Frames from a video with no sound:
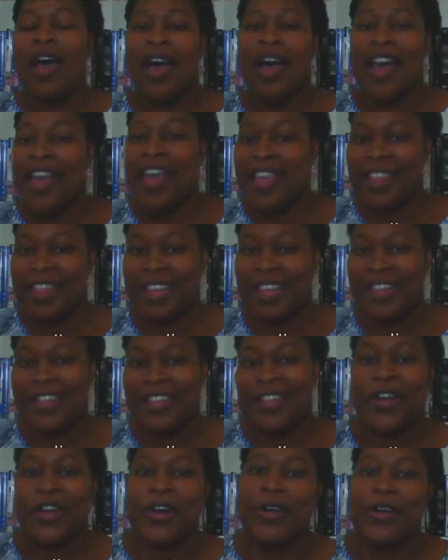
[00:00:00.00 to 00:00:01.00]
I think
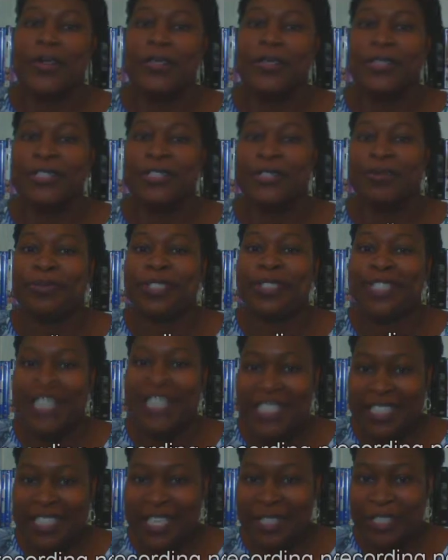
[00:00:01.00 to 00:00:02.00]
that authors should be
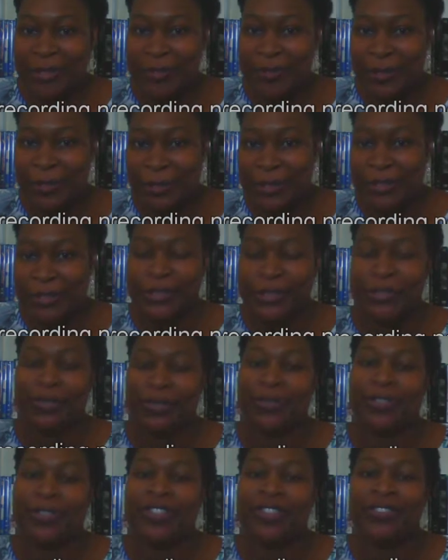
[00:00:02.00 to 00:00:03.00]
just as important to the
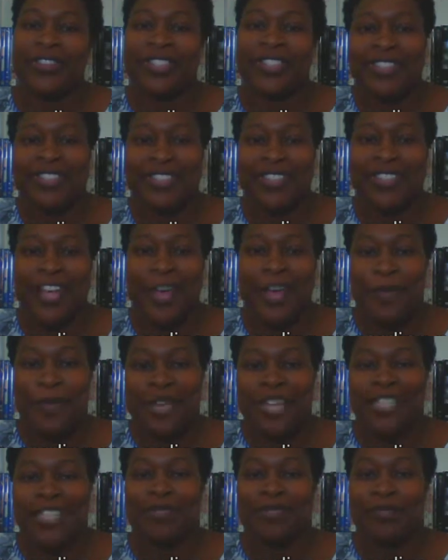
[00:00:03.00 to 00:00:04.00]
world of
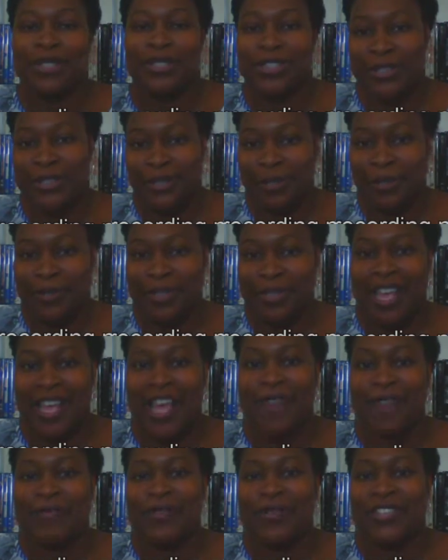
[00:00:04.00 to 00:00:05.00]
entertainment as music groups
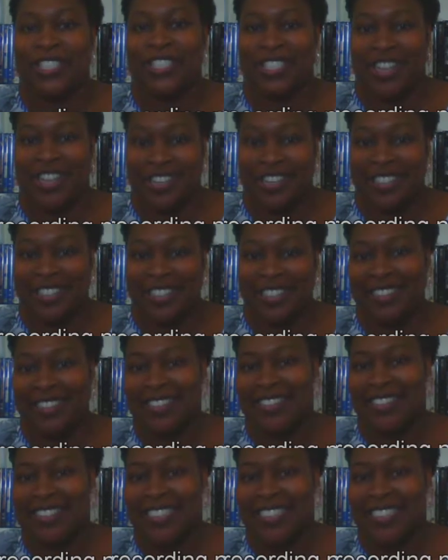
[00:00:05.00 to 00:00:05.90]
and movie stars.